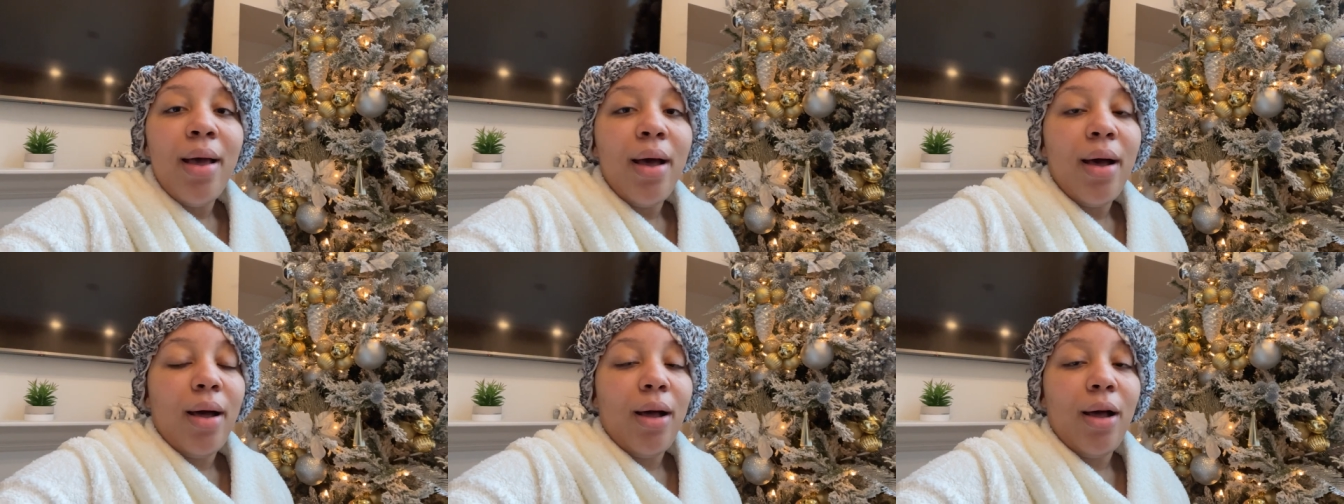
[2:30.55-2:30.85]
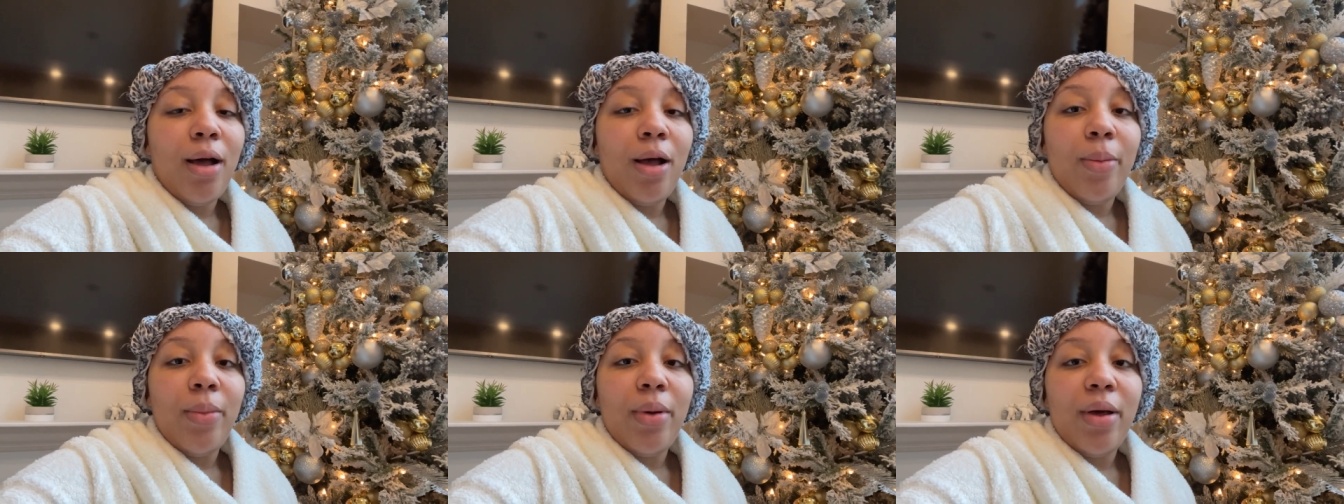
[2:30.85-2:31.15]

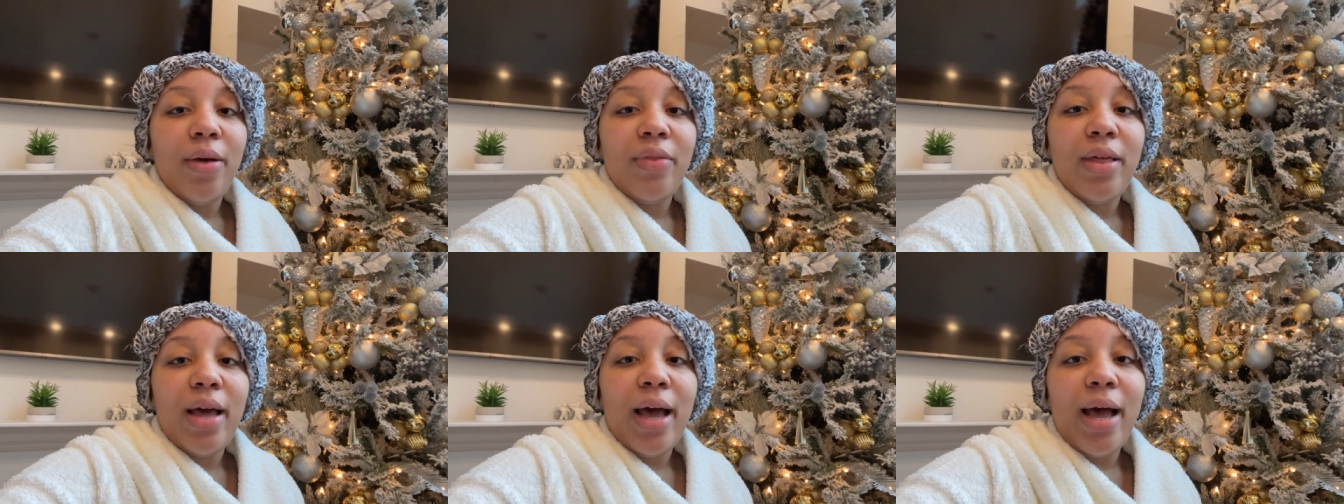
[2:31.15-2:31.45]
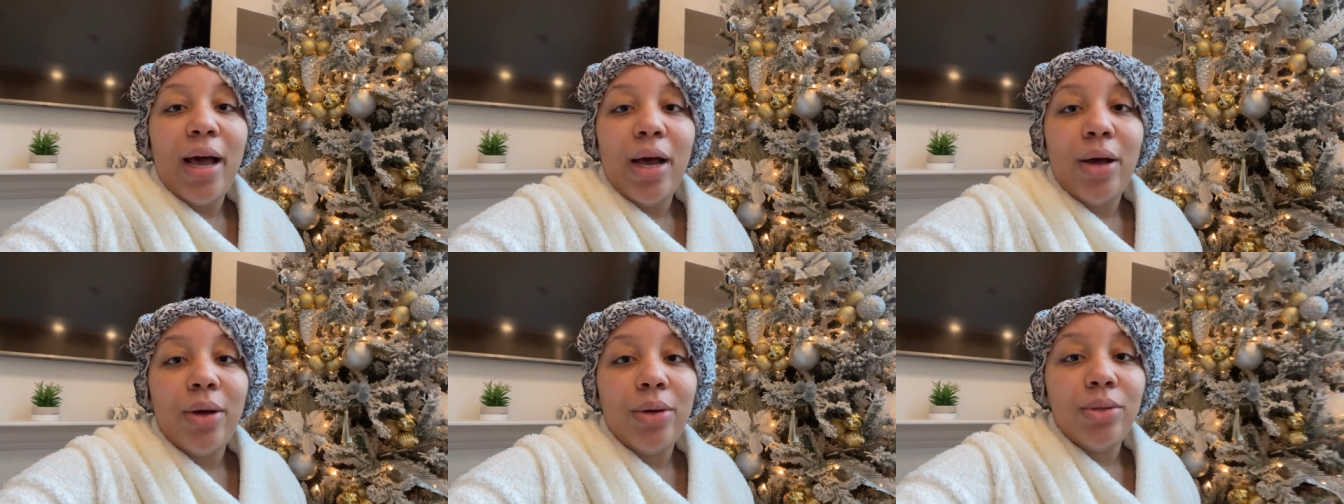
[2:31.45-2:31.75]
um, of the
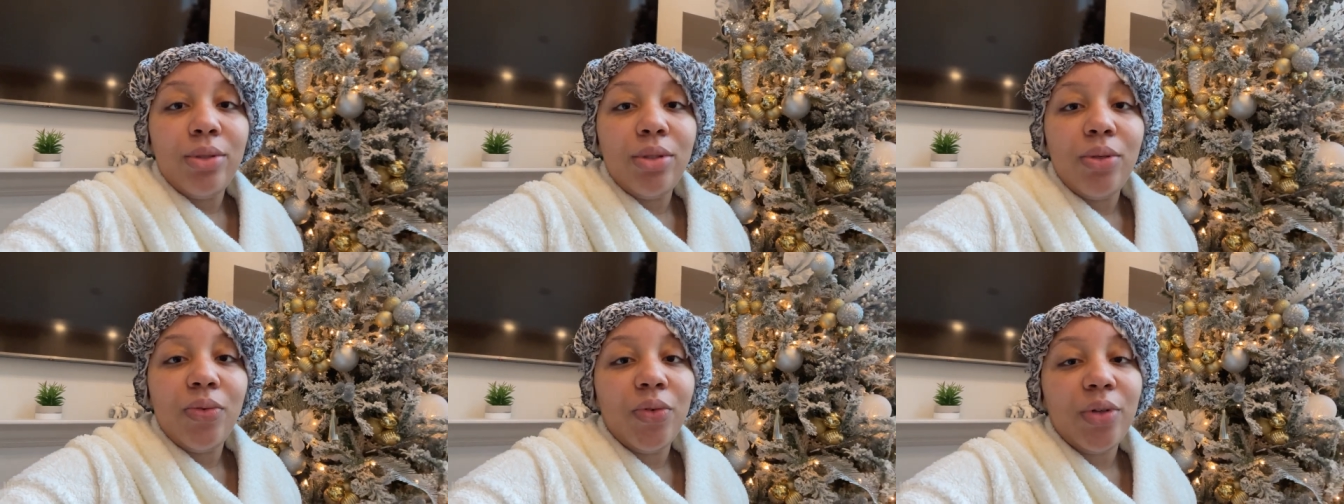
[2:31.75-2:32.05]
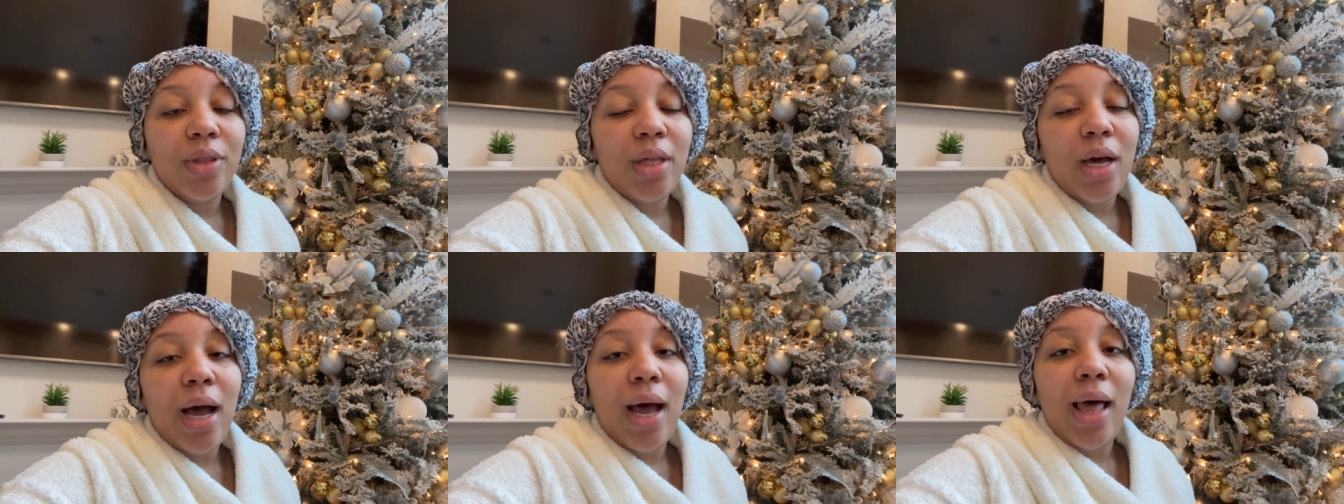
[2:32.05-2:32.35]
house for
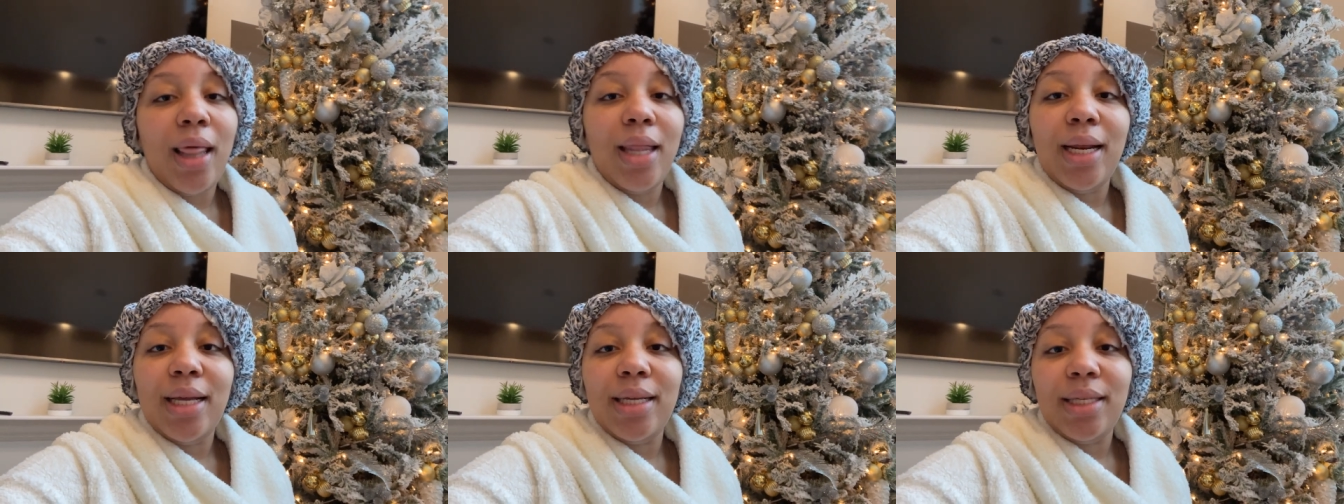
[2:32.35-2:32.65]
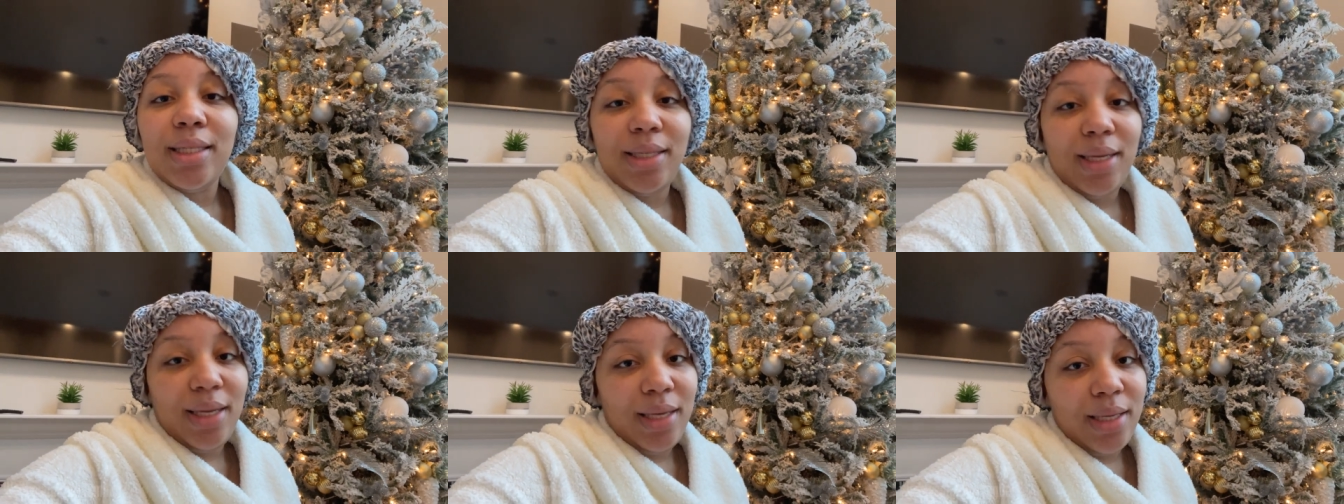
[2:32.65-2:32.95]
the holiday
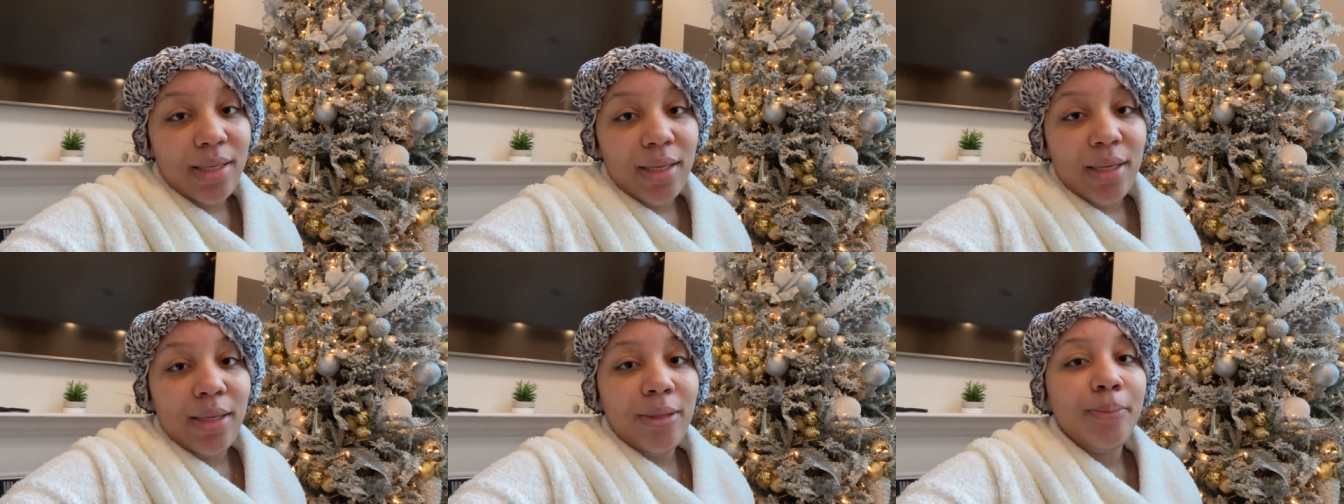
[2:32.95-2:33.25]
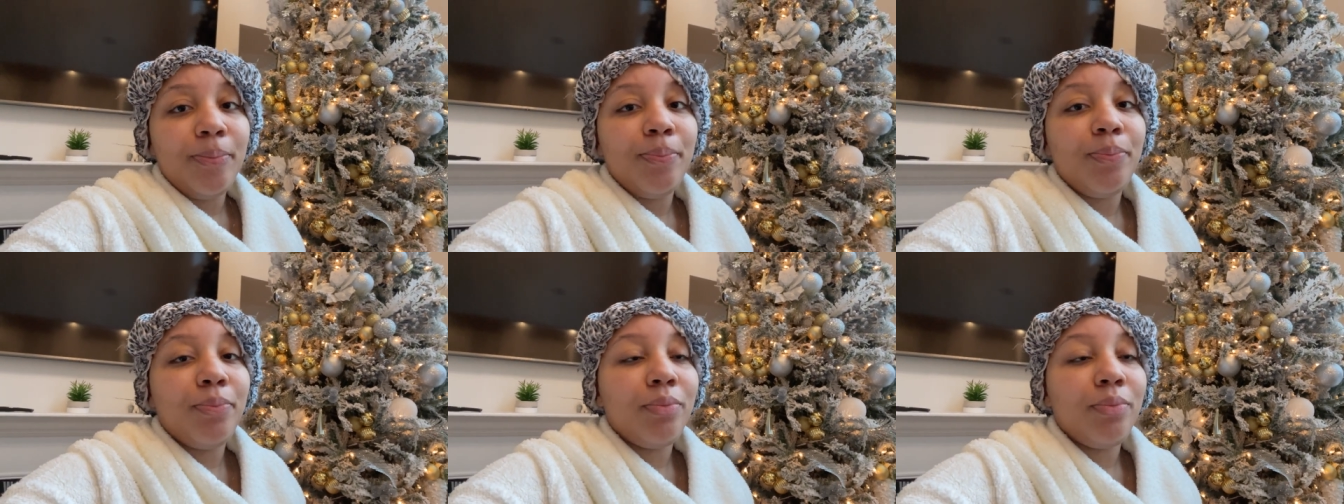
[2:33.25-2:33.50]
season.